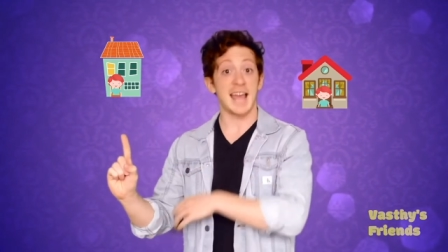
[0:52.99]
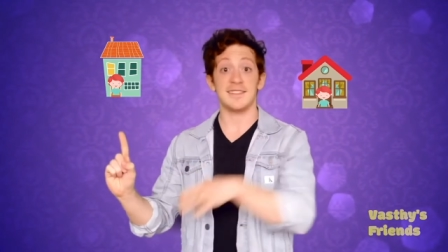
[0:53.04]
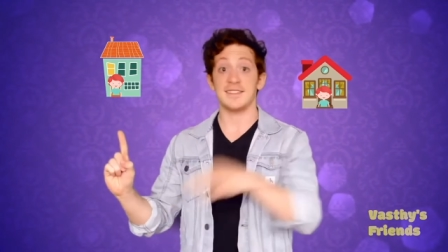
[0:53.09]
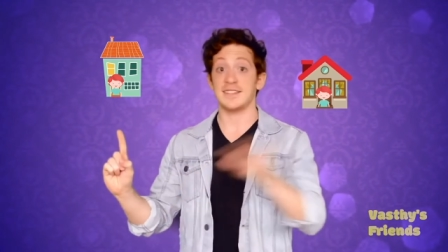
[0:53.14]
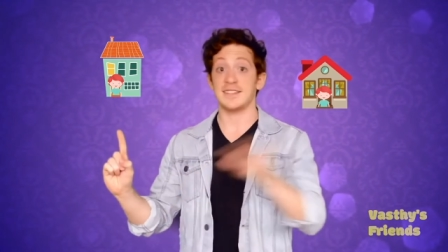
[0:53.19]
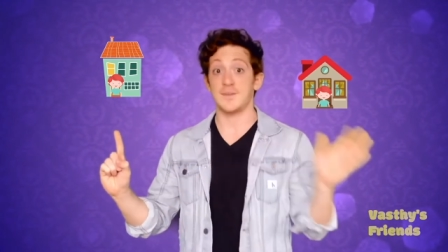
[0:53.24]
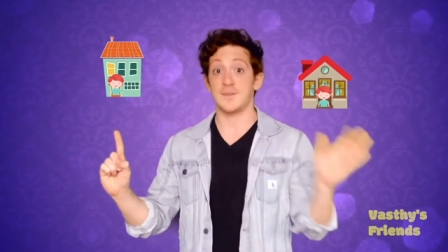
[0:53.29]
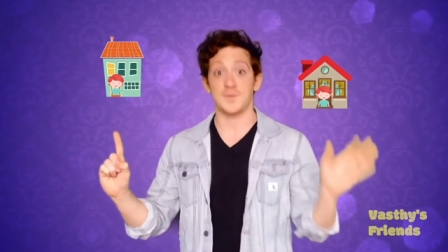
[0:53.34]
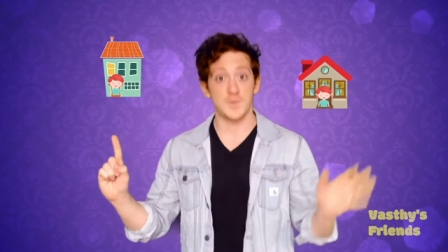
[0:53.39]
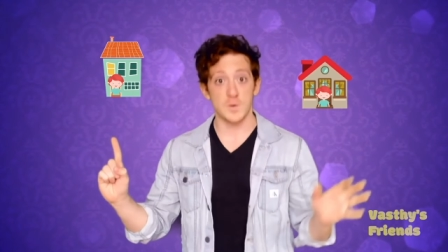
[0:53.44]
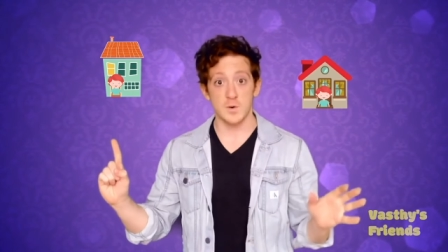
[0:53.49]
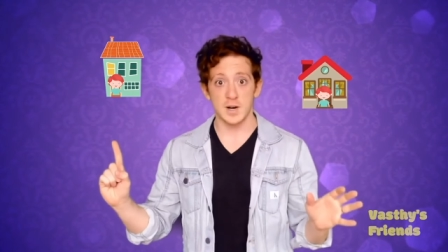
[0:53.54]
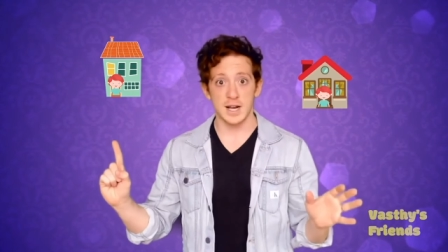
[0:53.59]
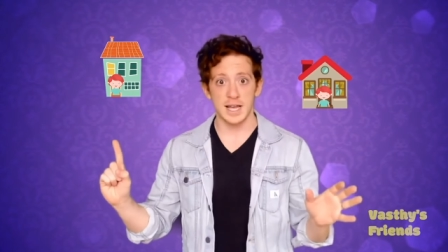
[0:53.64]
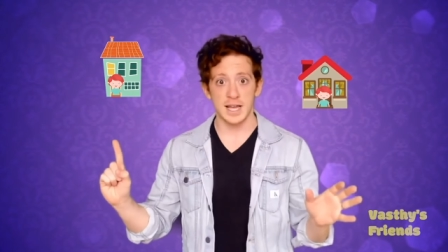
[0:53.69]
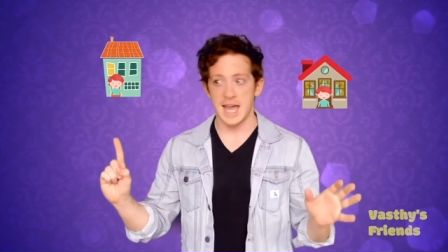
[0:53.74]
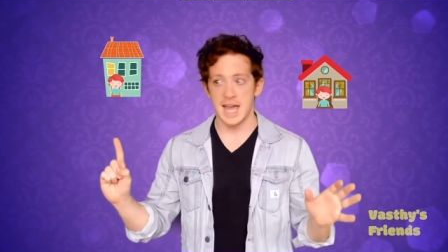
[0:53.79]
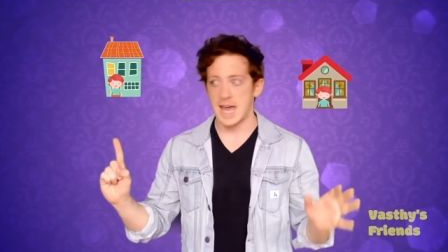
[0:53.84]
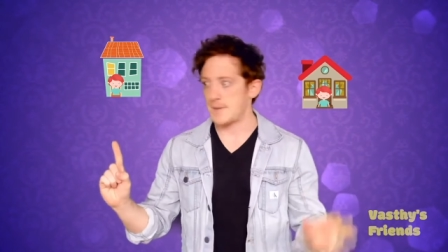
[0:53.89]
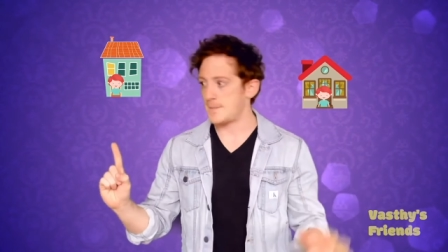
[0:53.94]
ended at
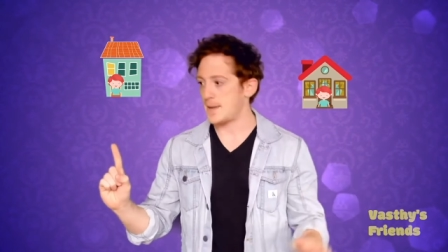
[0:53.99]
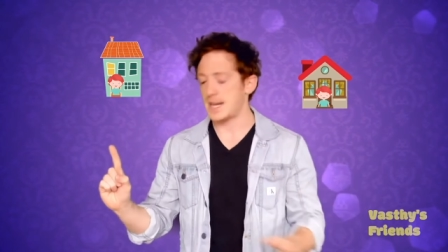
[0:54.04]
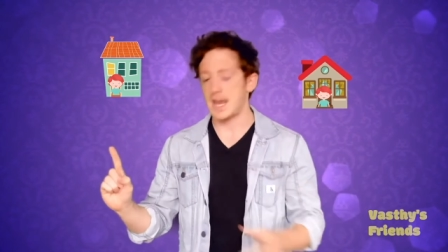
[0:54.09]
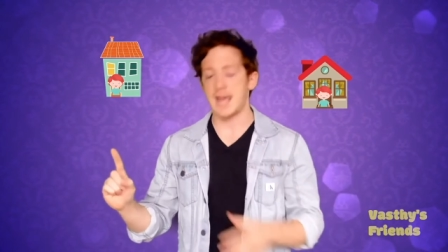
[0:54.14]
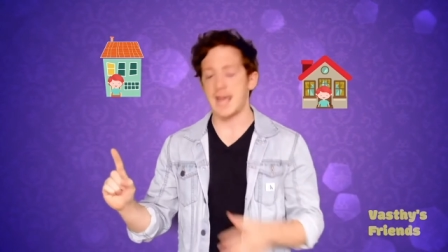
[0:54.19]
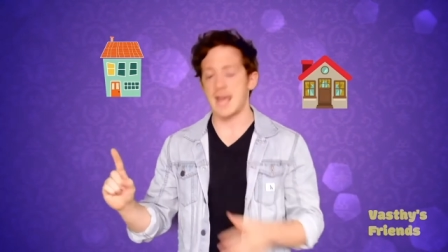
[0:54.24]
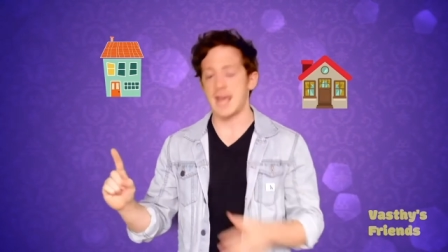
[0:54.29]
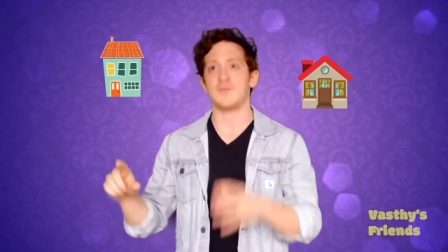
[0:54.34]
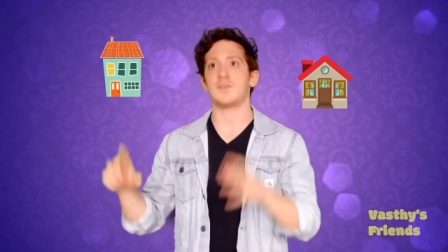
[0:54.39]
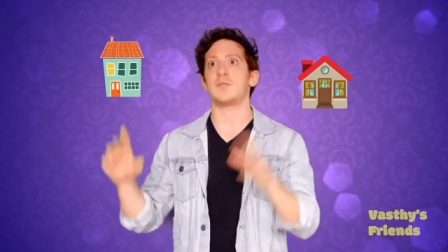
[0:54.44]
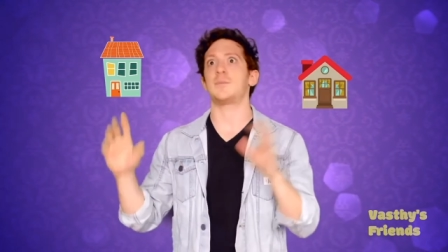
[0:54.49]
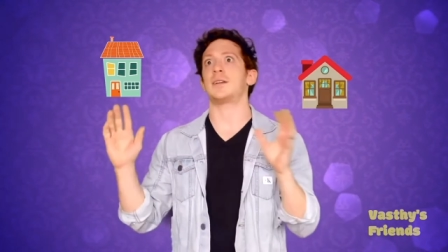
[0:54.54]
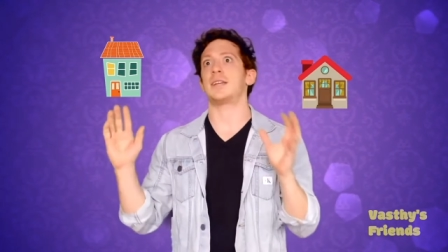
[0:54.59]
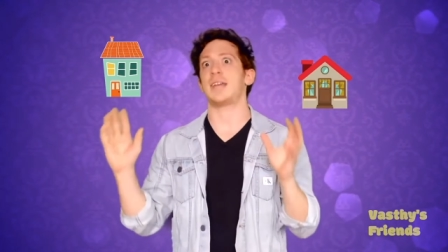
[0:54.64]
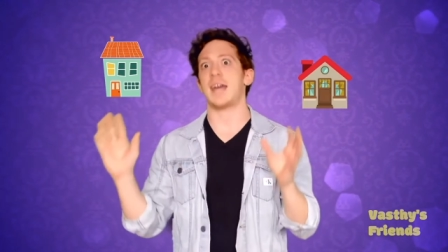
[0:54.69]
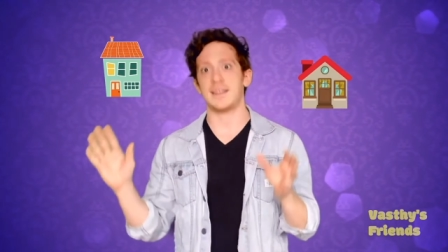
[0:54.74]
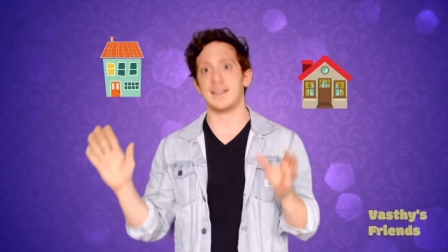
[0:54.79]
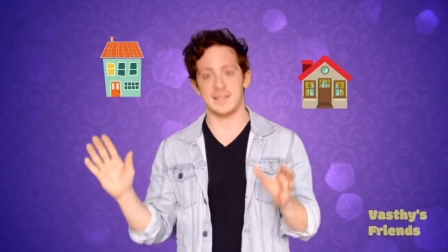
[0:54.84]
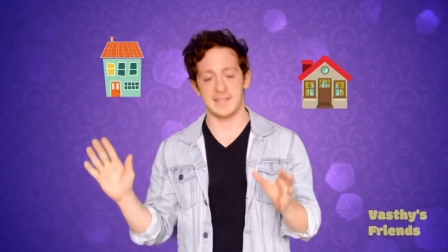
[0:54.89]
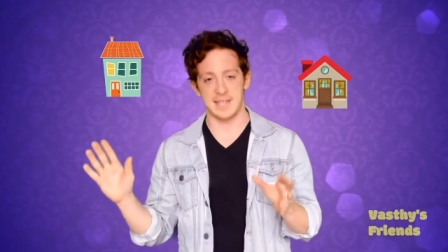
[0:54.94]
4 a.m., and everybody
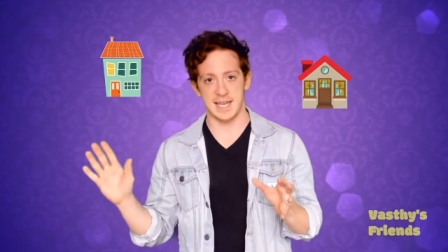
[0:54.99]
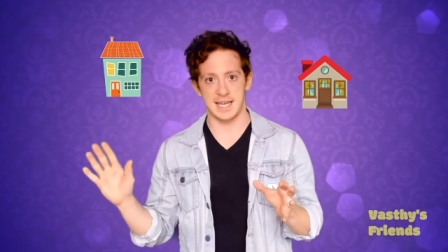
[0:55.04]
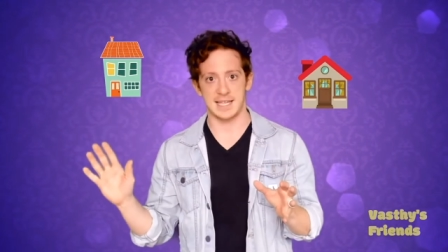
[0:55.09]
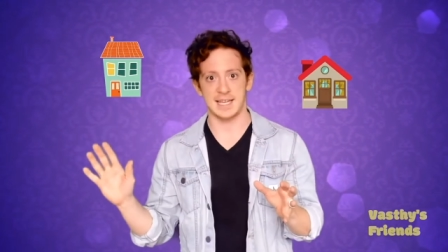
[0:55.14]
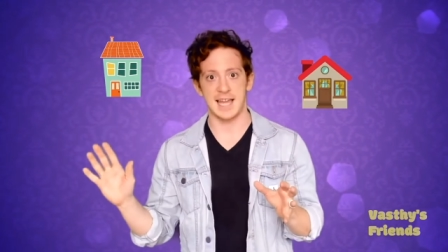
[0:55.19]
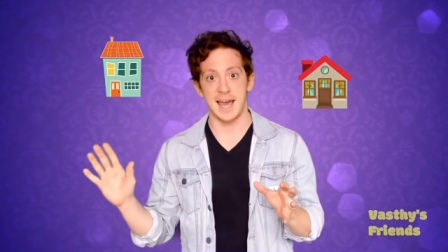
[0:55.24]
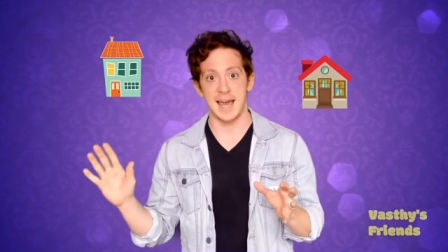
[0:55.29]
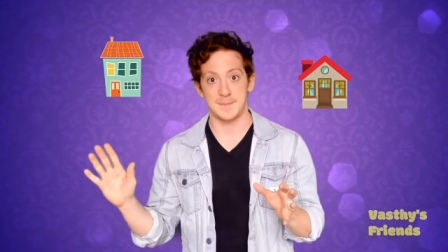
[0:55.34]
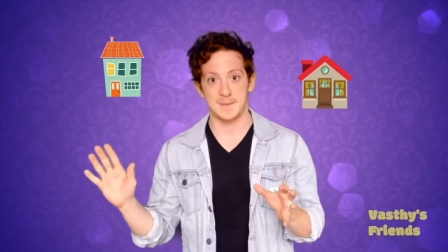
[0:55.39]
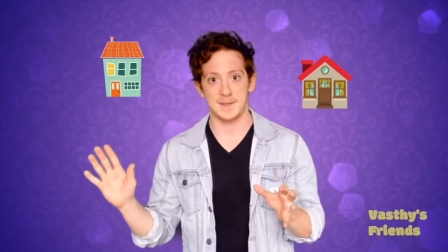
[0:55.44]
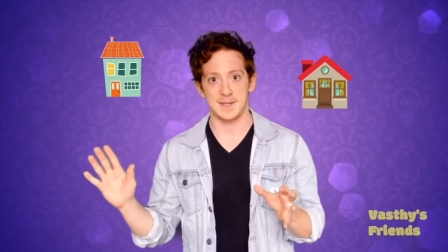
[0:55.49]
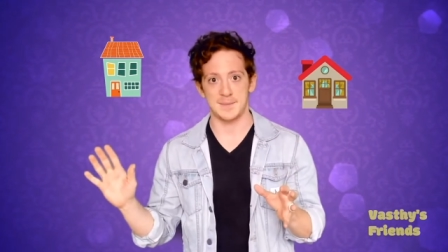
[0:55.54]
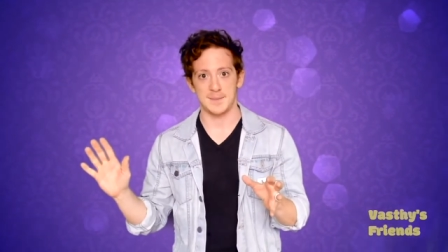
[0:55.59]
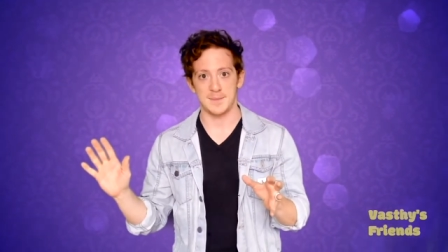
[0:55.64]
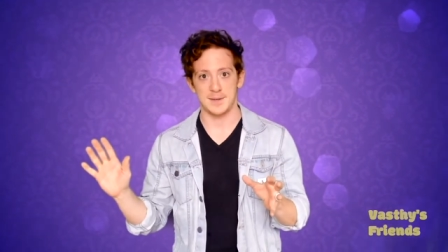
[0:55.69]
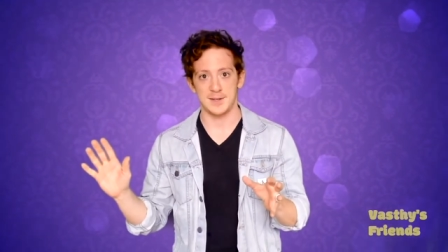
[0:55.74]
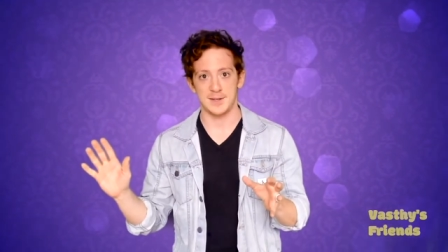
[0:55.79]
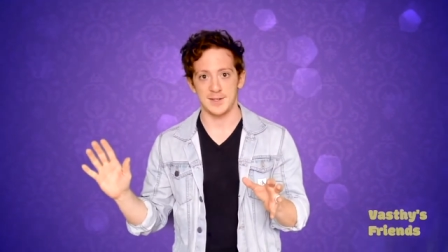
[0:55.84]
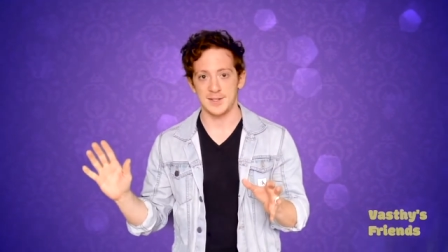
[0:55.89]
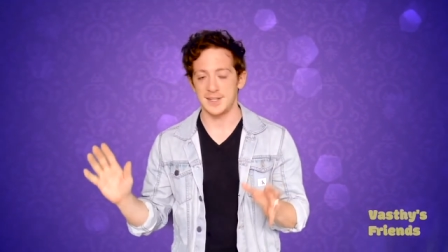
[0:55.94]
had to take a nap in the
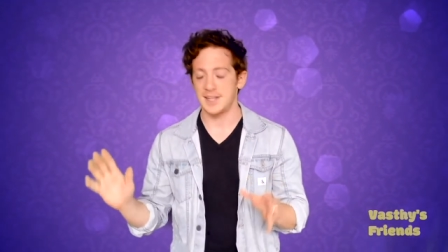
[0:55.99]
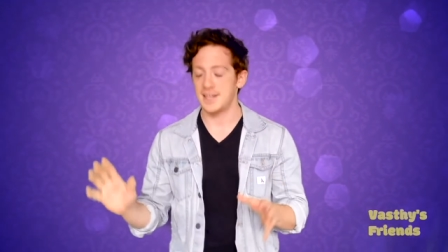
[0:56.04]
middle.